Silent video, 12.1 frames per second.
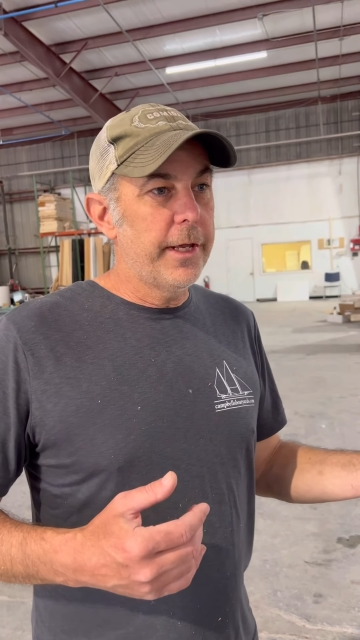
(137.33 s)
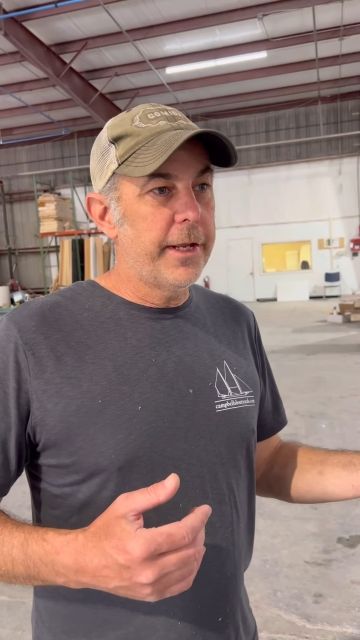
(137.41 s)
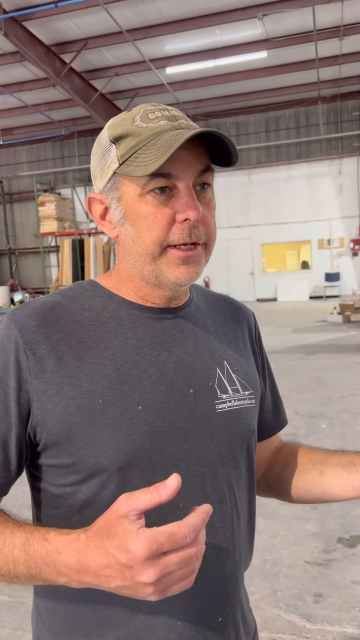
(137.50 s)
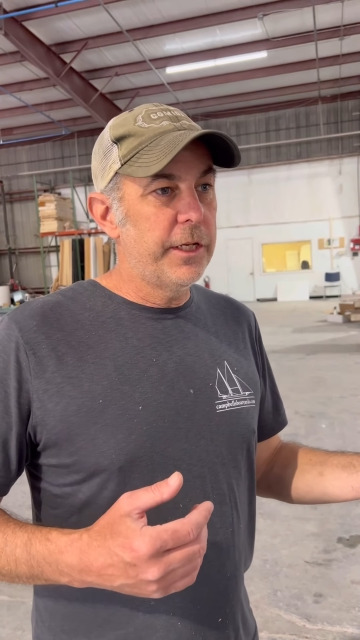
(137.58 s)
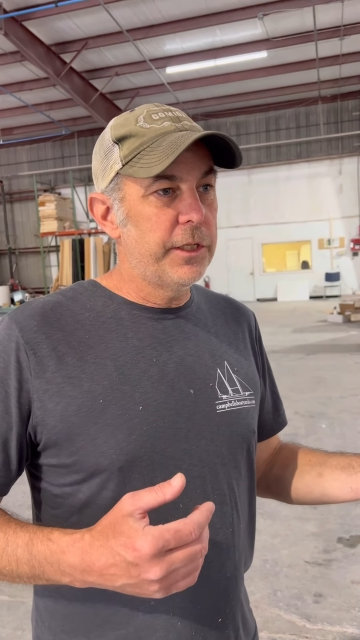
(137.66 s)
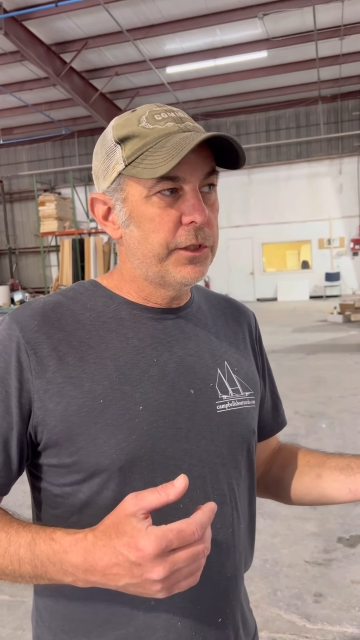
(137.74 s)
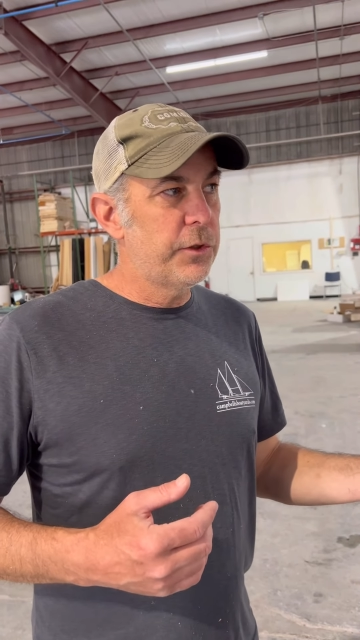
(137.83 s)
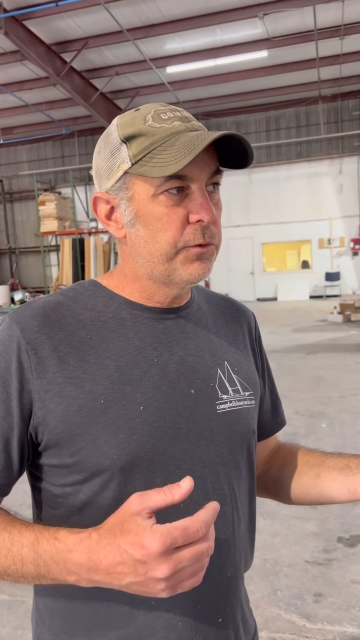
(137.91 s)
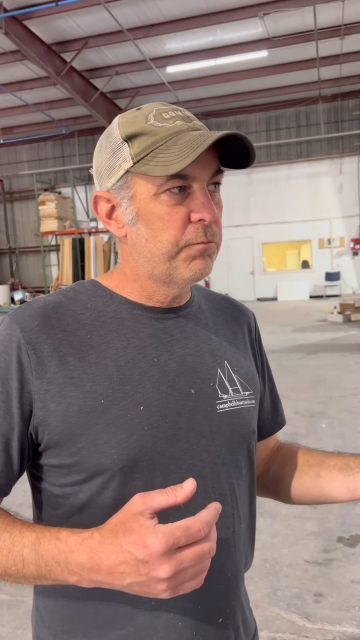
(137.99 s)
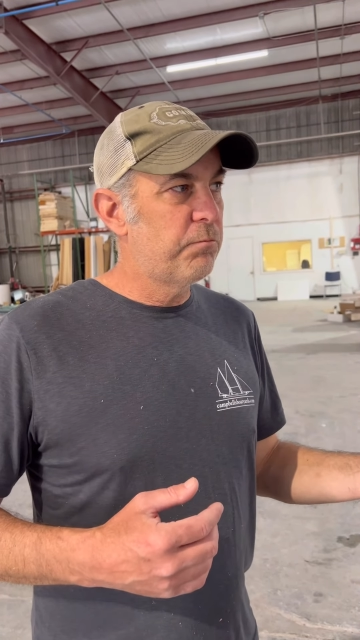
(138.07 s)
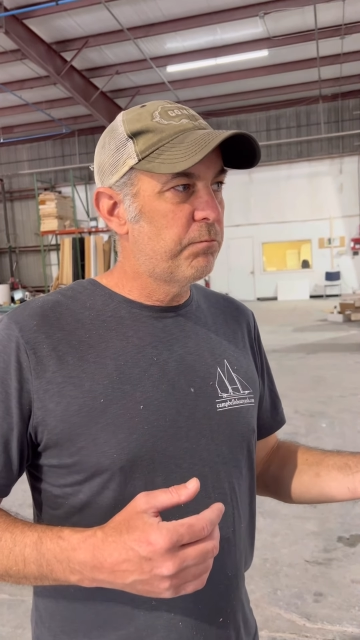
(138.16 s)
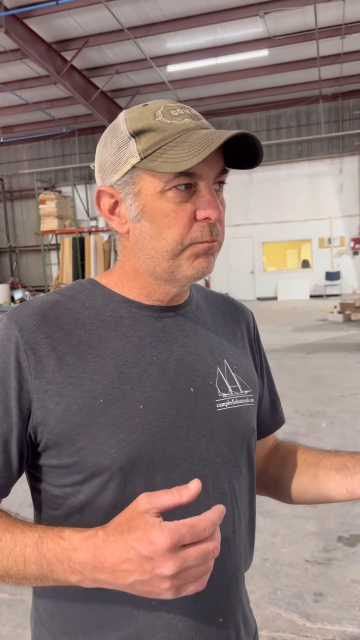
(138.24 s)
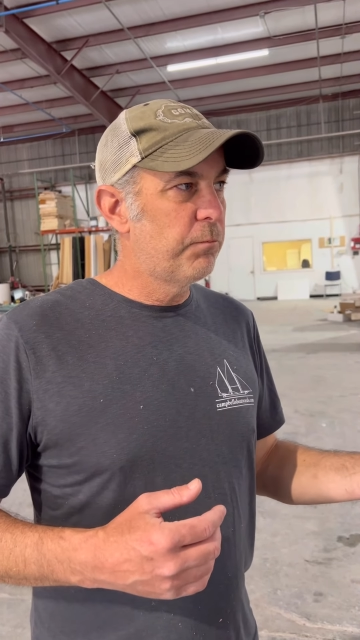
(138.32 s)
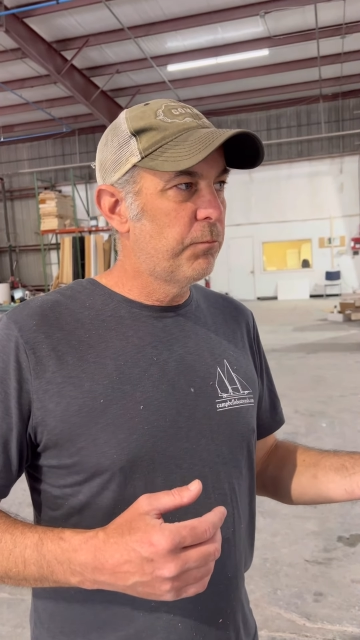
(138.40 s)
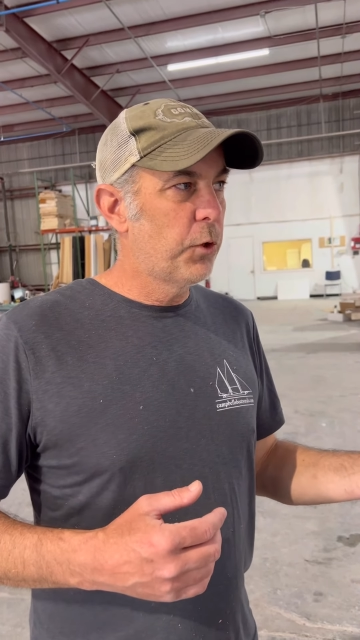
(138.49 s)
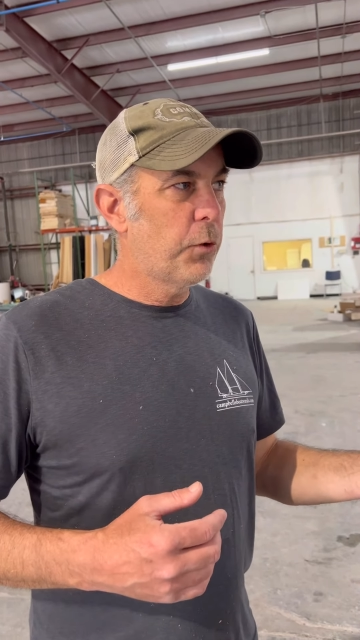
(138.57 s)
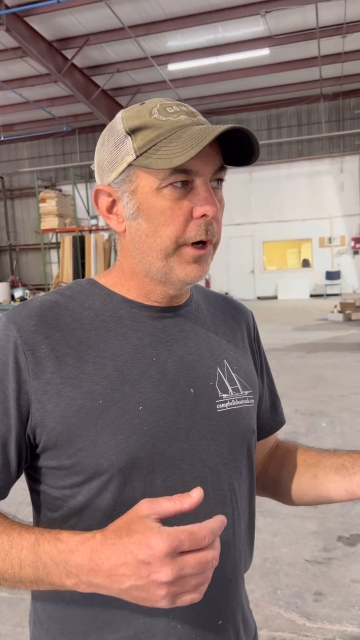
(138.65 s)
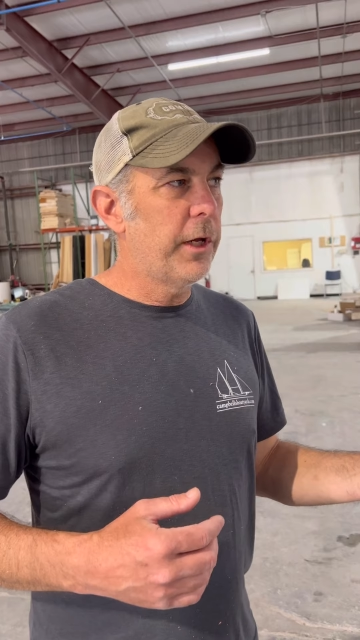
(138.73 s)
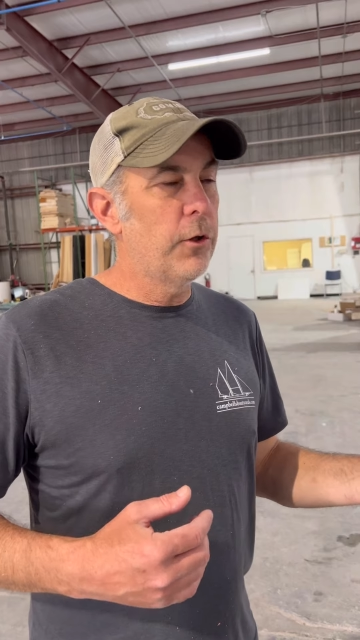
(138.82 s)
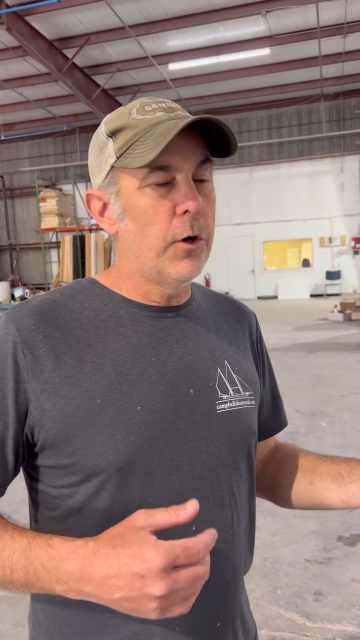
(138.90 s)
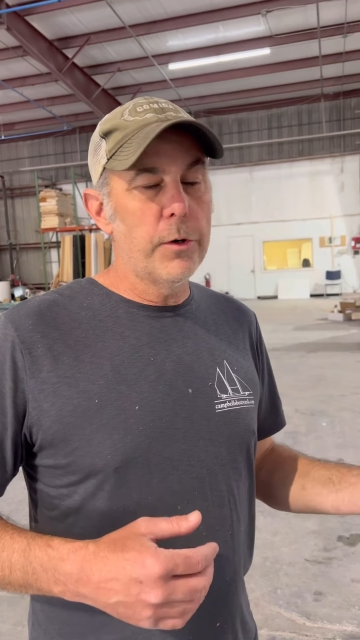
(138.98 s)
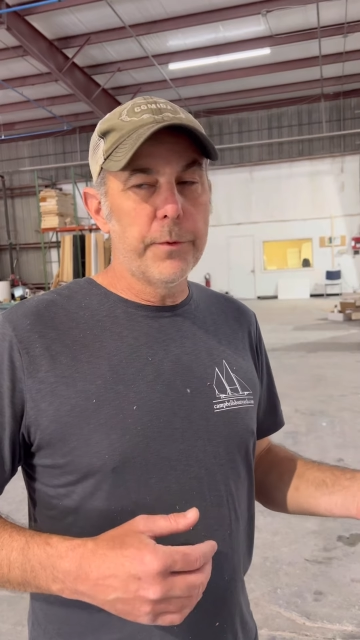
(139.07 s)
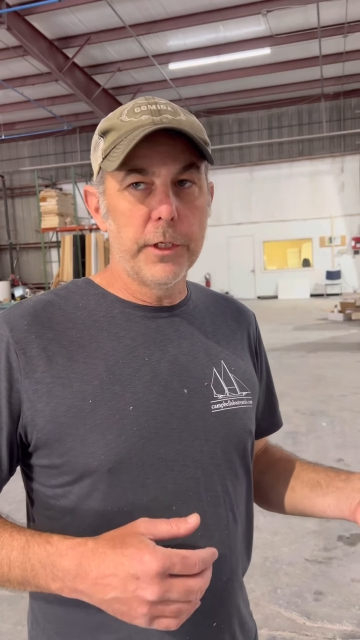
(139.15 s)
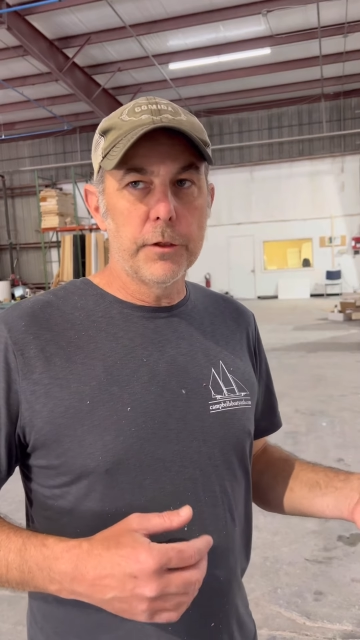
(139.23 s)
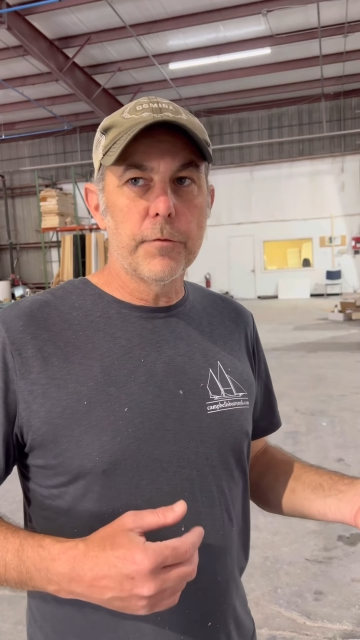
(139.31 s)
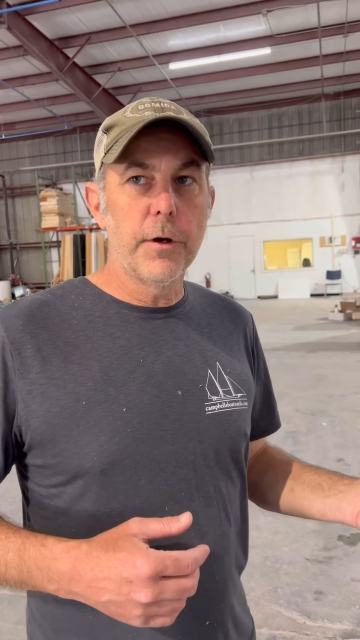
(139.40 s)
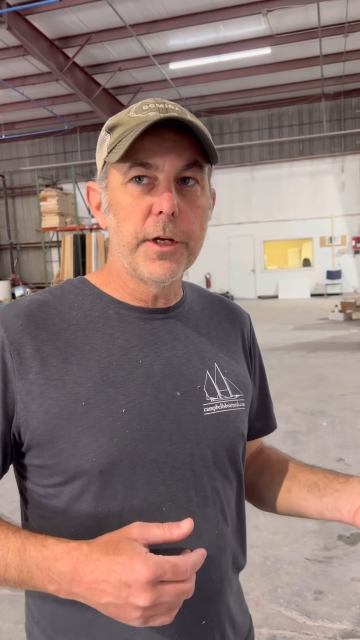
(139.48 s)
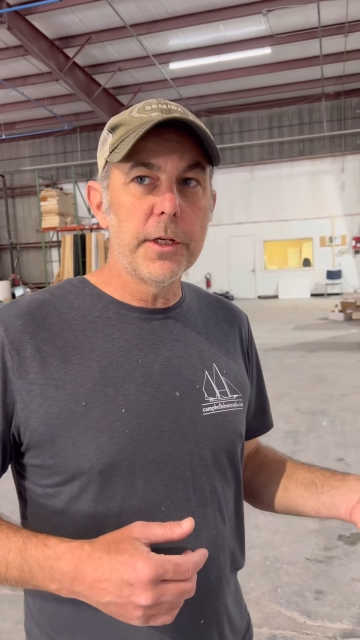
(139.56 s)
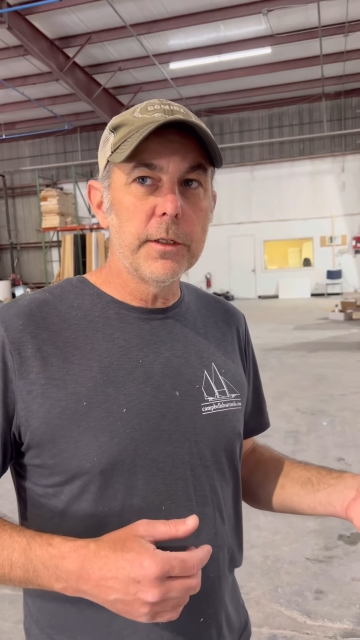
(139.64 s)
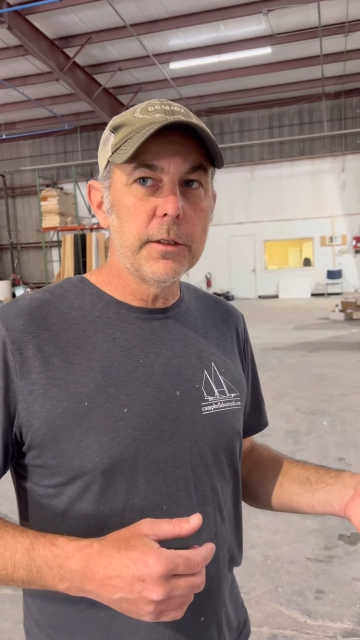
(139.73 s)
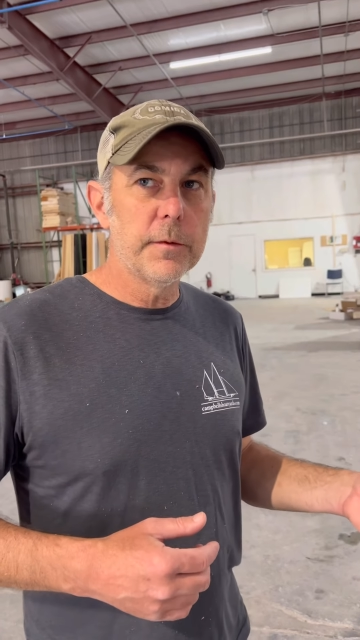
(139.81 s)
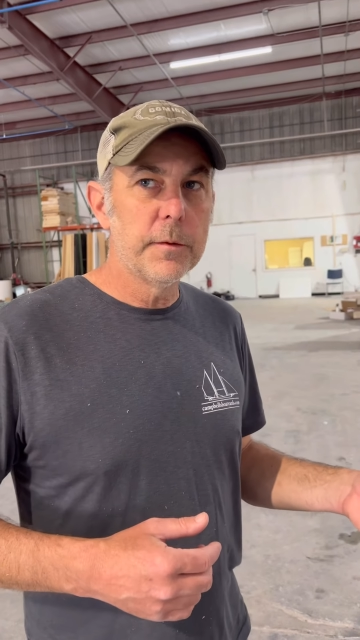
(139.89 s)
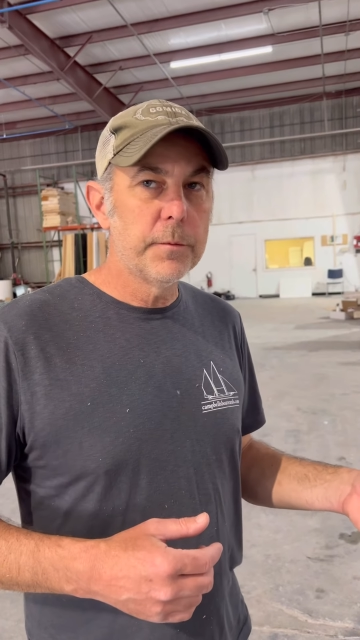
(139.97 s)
that is quite long when it's running,